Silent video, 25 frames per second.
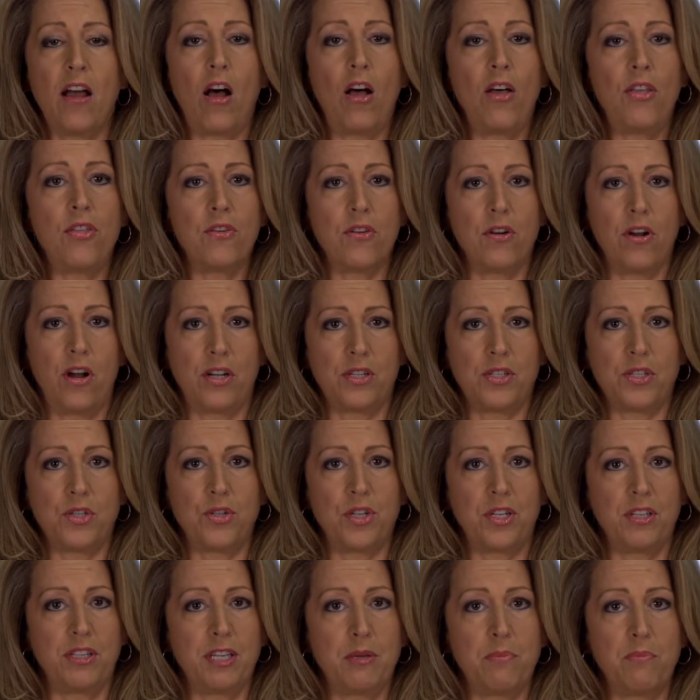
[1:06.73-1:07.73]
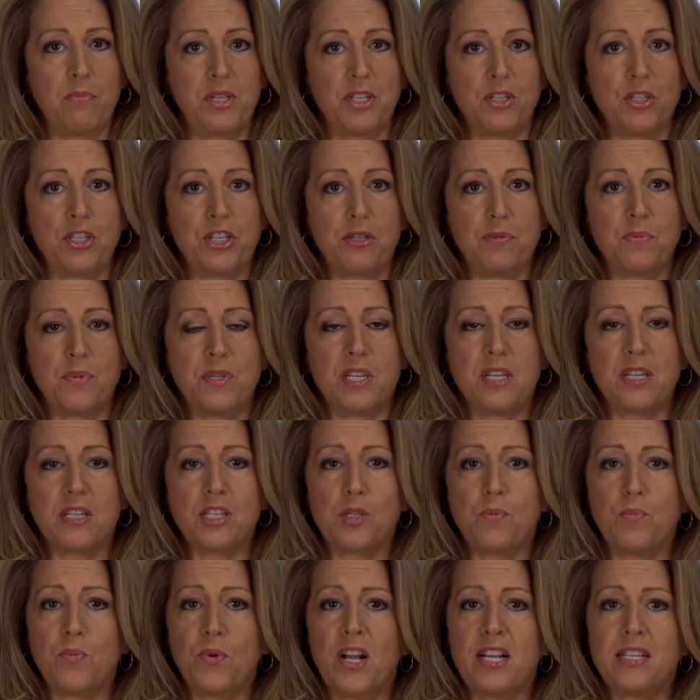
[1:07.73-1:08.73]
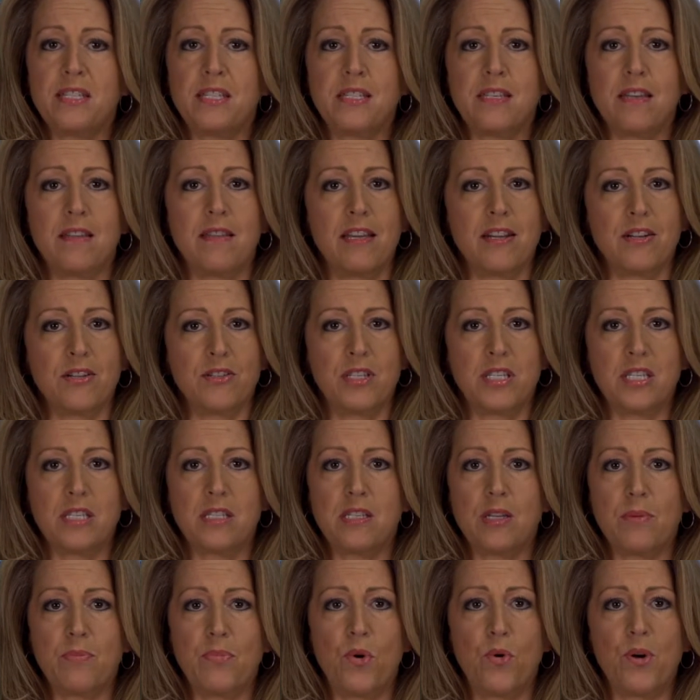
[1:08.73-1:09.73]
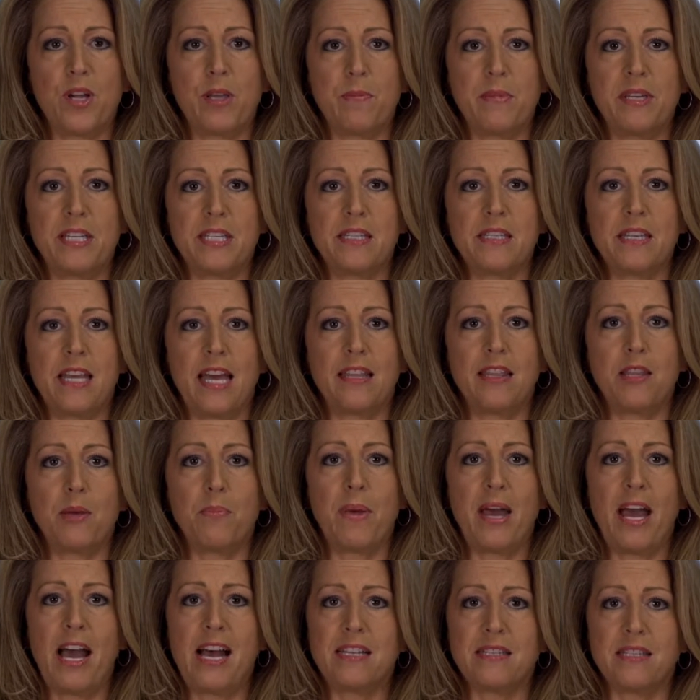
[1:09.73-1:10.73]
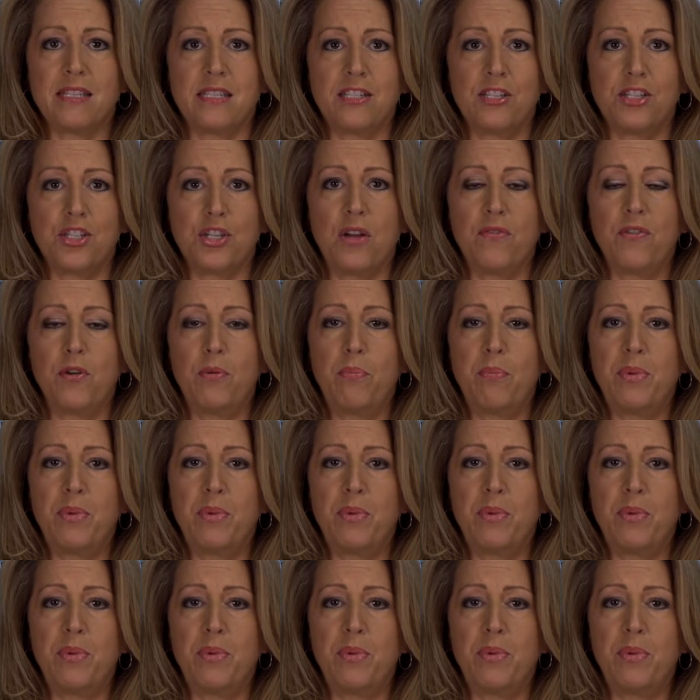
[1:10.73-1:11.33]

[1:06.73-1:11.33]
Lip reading: other Australian bishops expressed their disappointment at the passage of a